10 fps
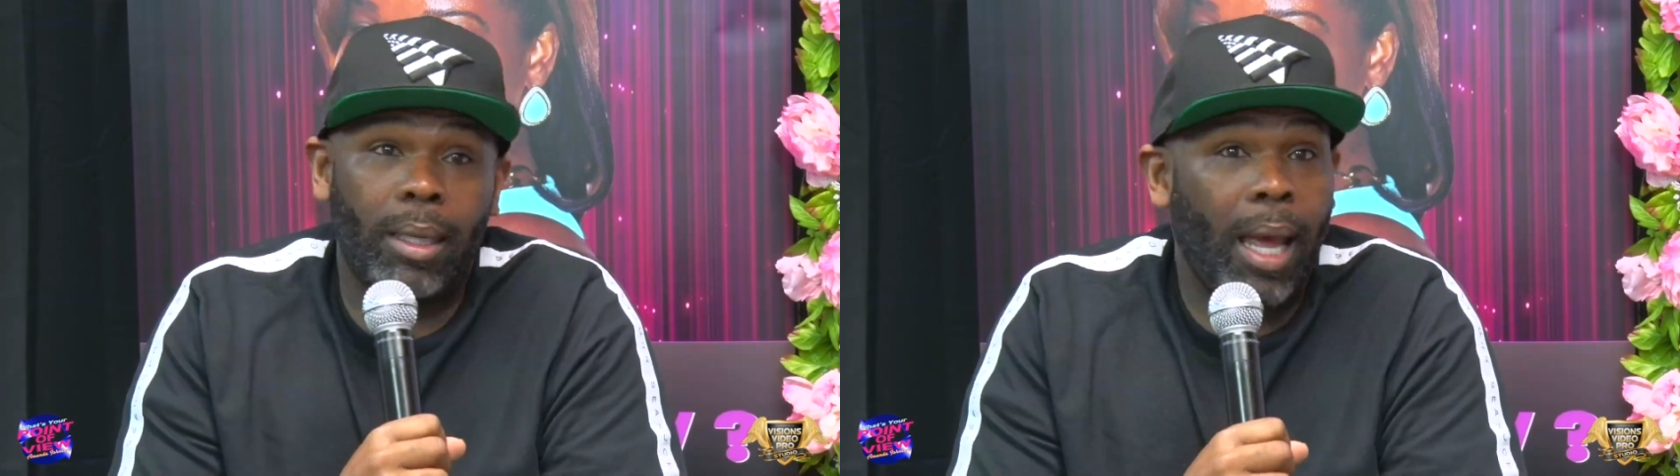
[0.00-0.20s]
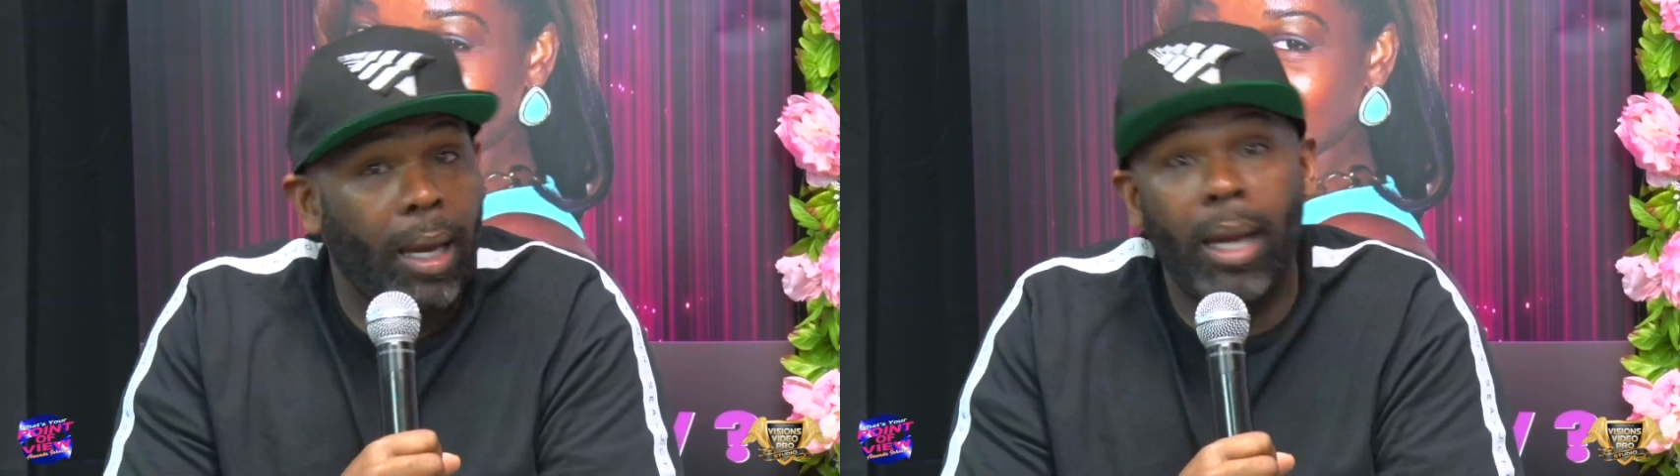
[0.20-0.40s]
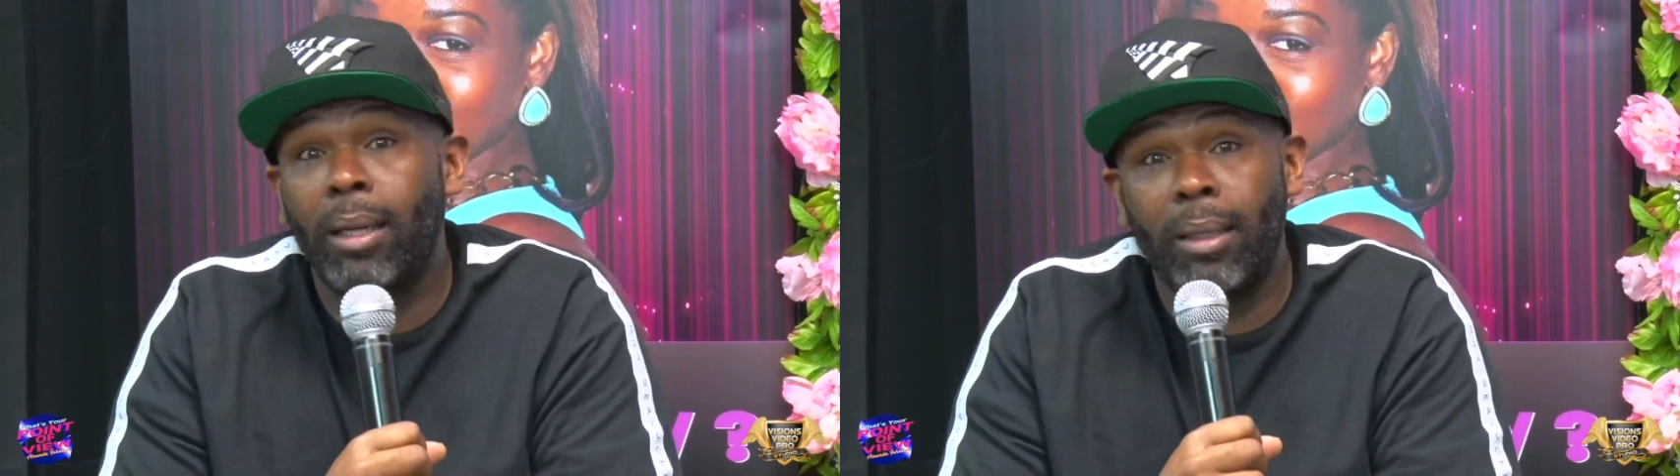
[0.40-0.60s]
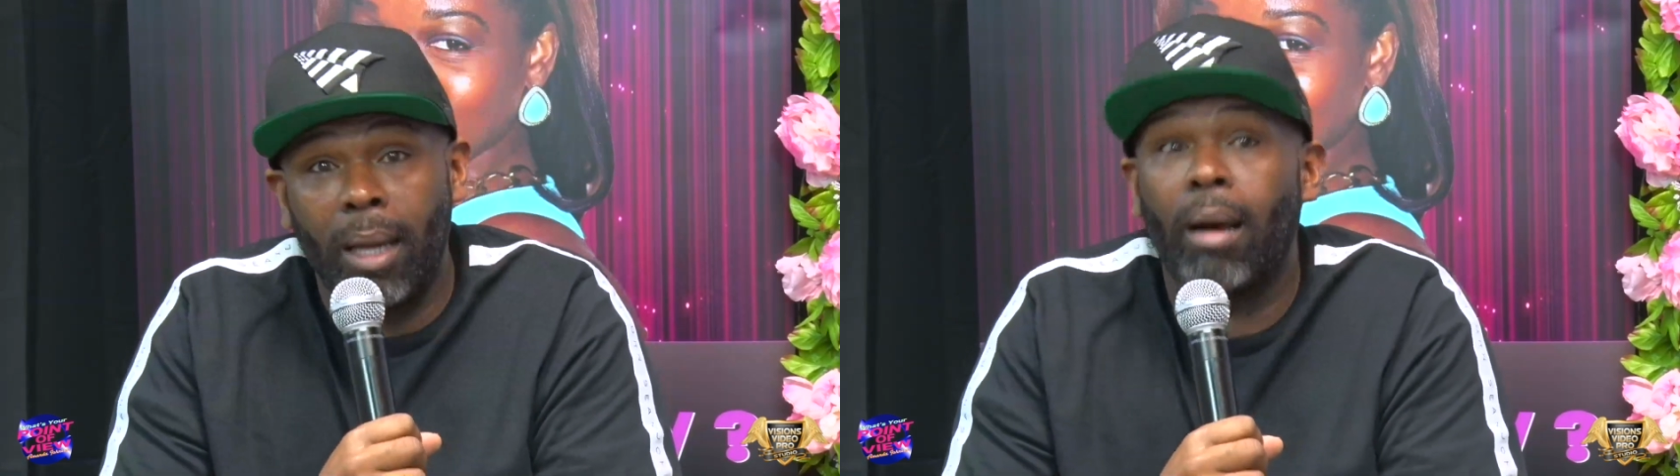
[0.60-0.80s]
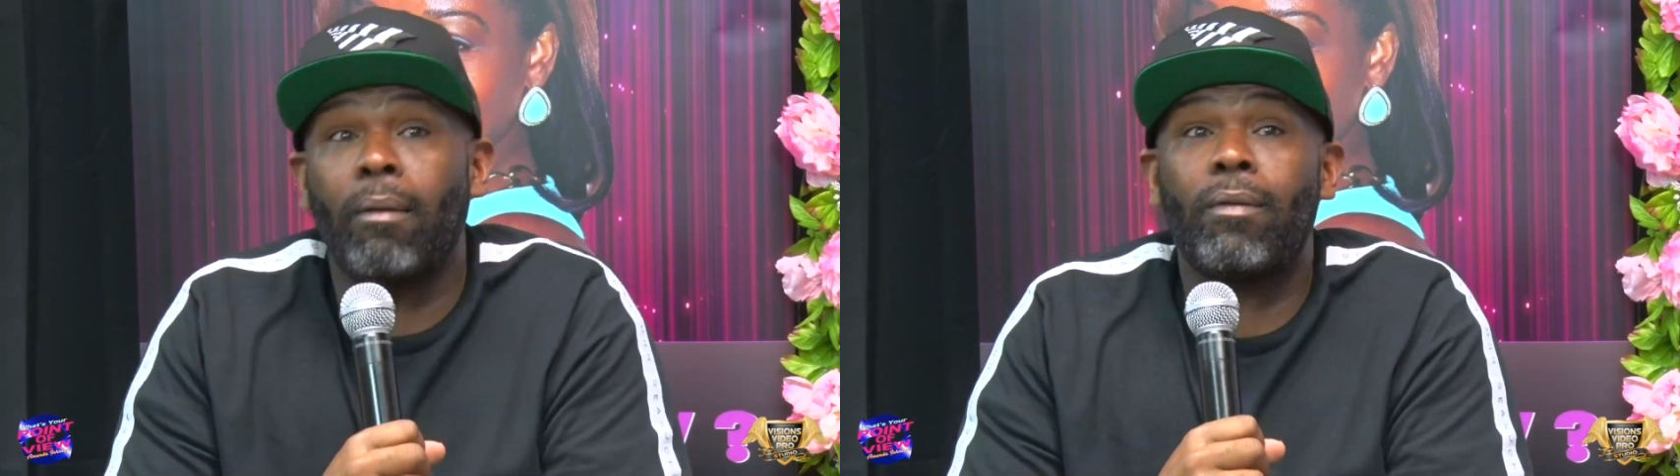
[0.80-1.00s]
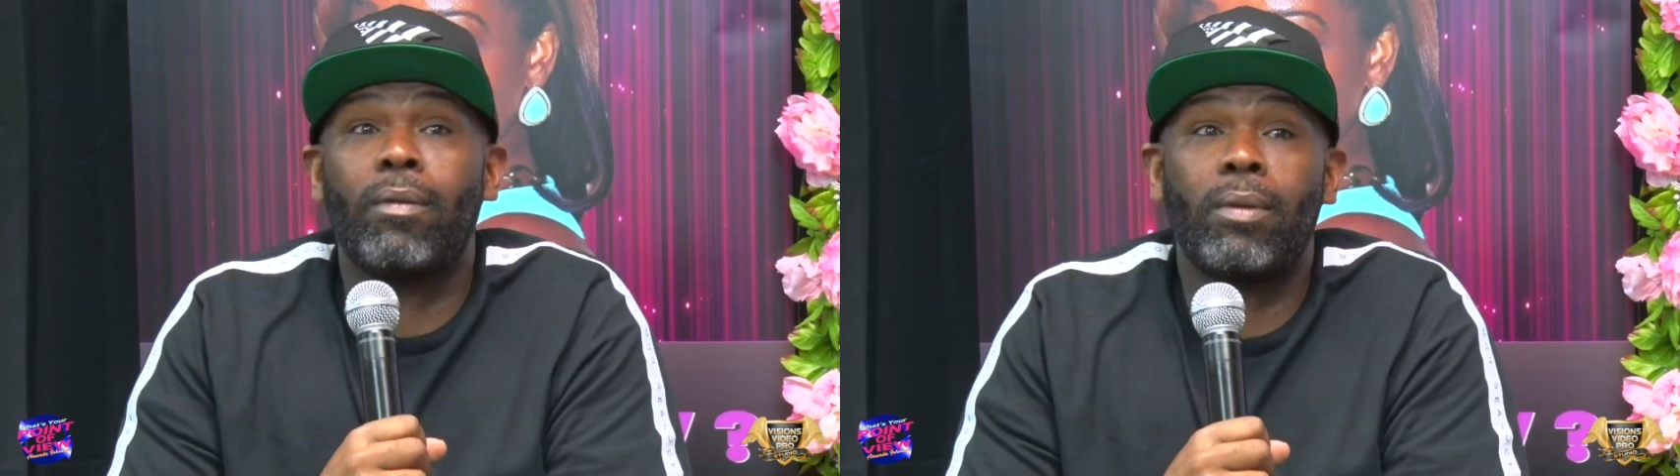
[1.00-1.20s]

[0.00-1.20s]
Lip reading: That ain't enough.